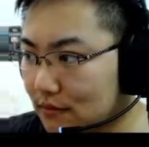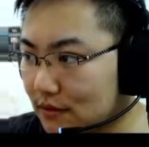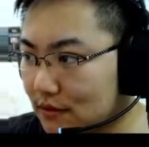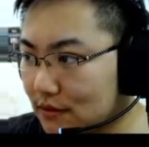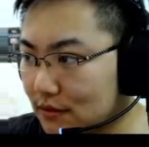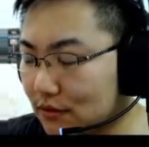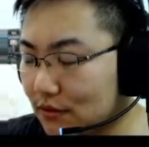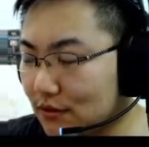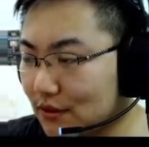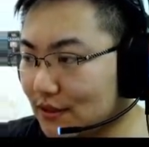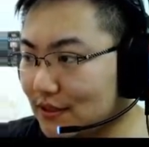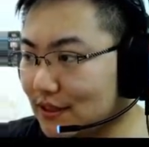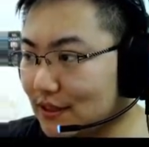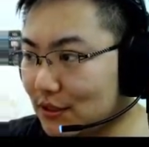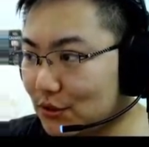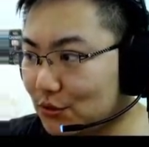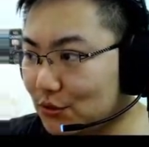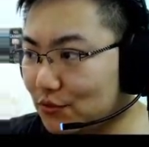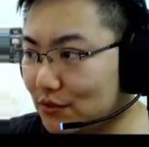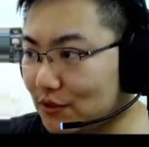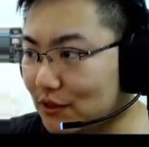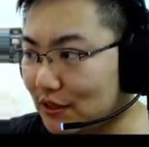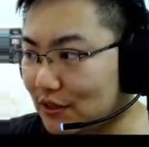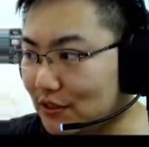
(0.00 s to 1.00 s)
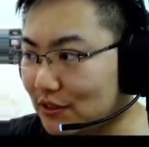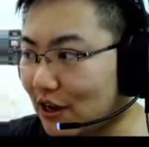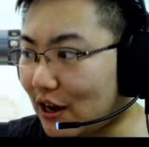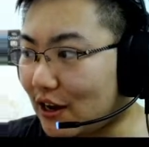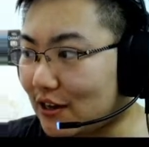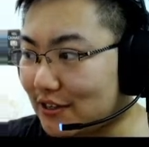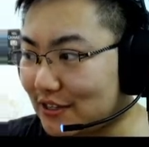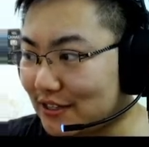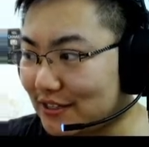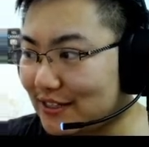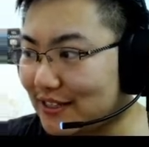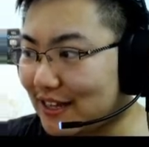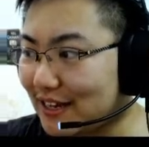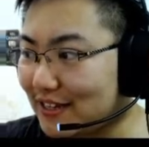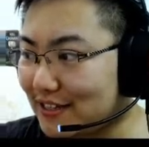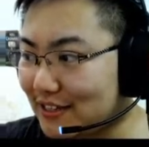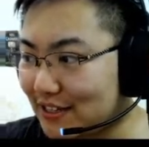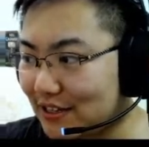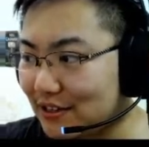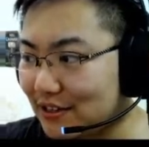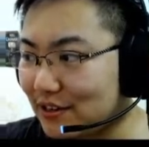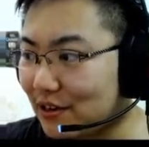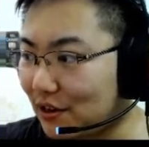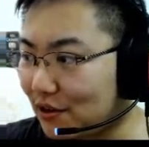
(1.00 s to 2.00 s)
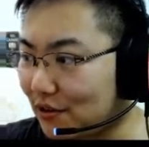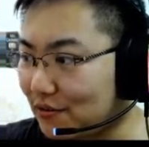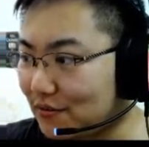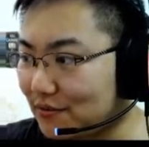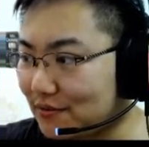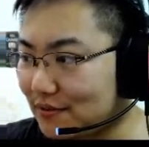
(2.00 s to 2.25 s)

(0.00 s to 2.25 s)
So this is the Tosche station, you know.